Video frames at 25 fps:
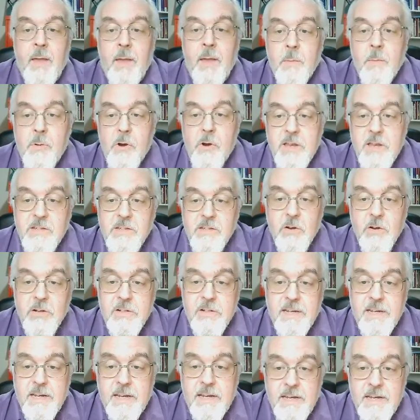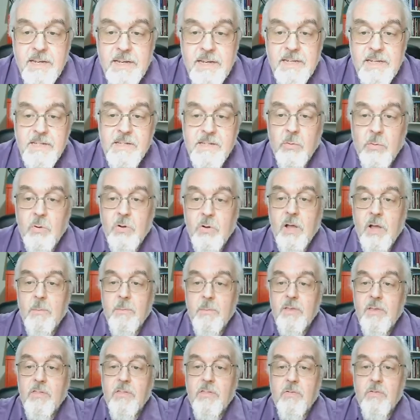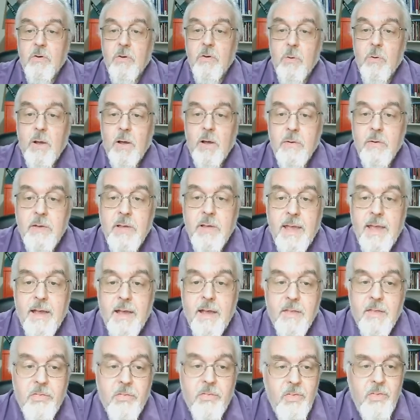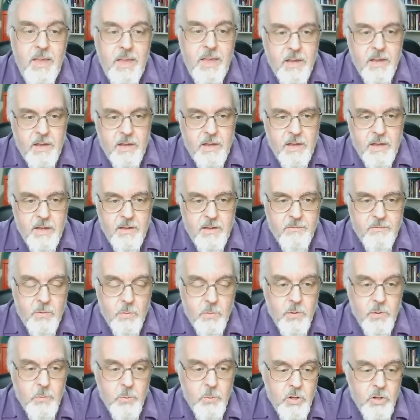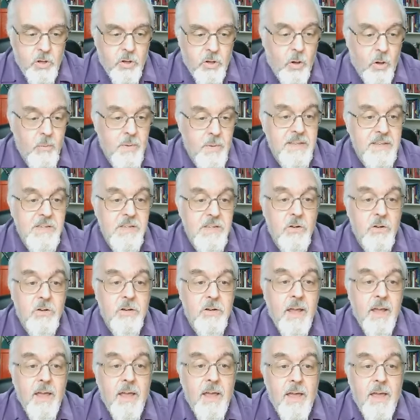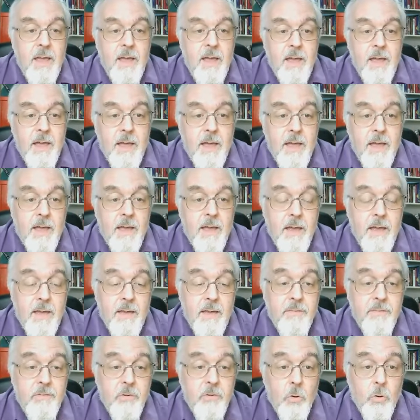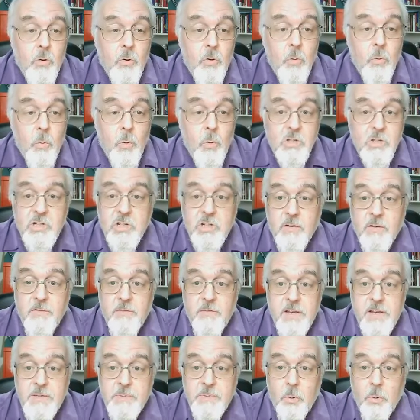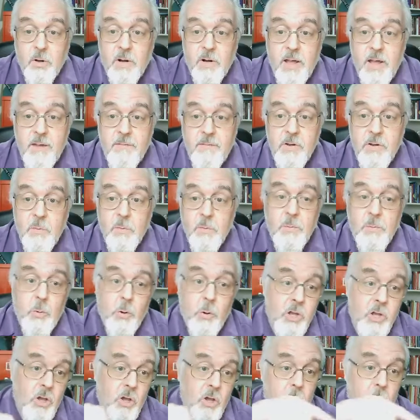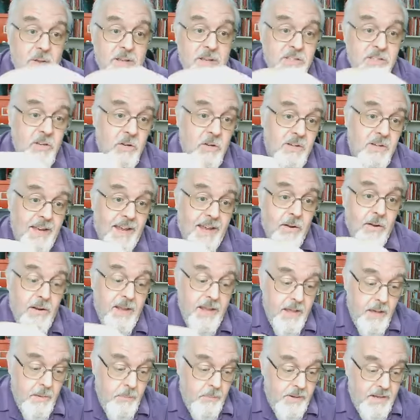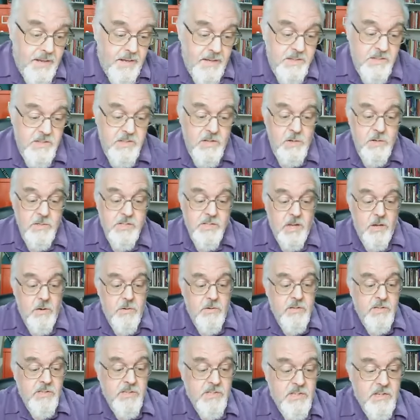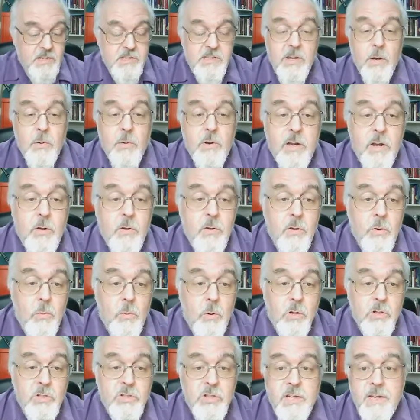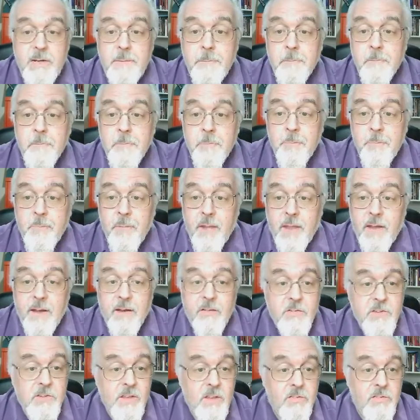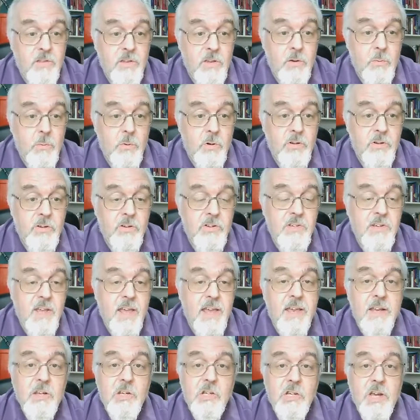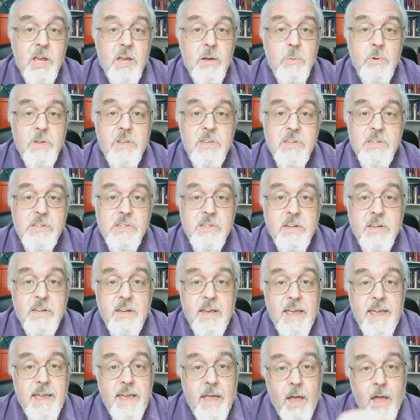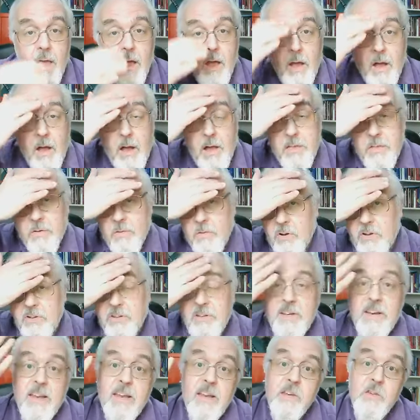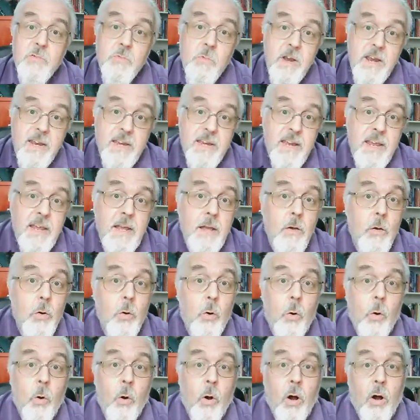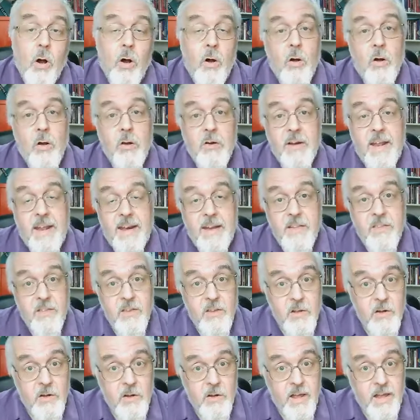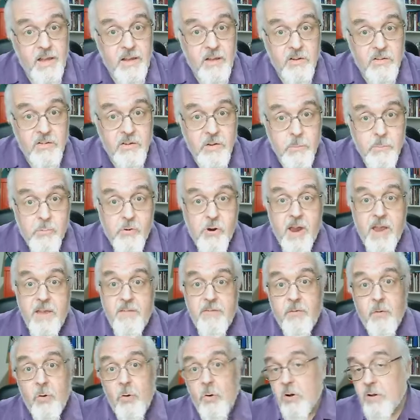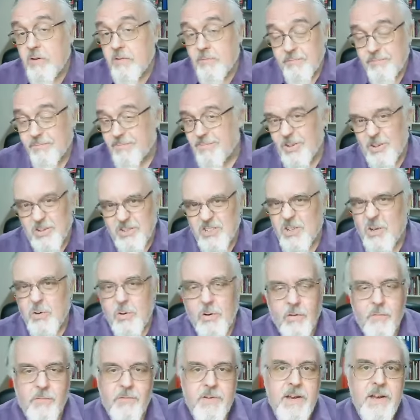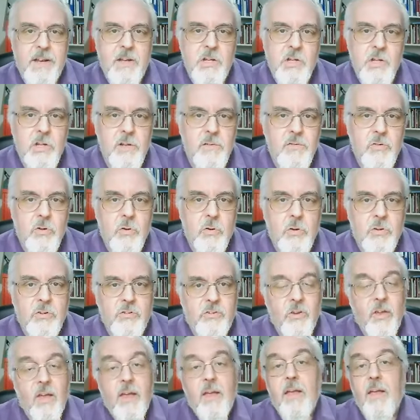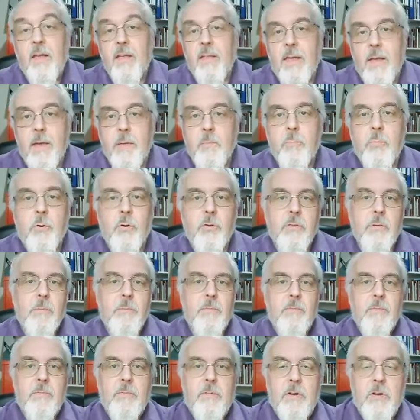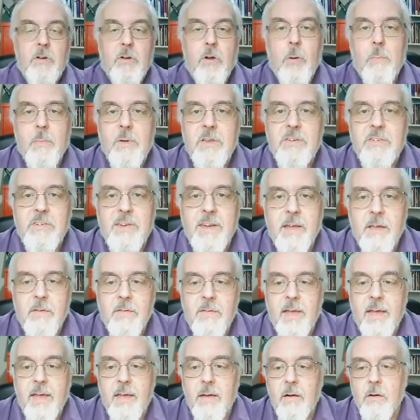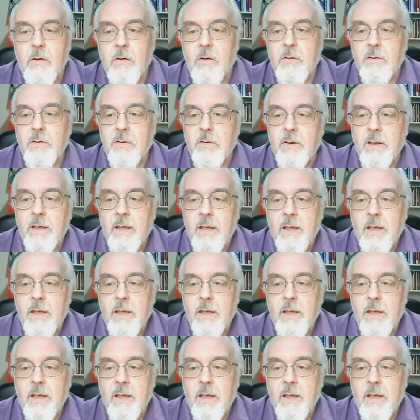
Praise God, it's all coming through okay. I think if you want to put your comments on, if you're watching on Facebook Live and you want to put your comments on down here, please do so, just so we know you're watching. And if there's anything you want to say and share with us today, either on today's reading or on anything you'd like us to pray for, not too confidential, of course, then put them your comments down there on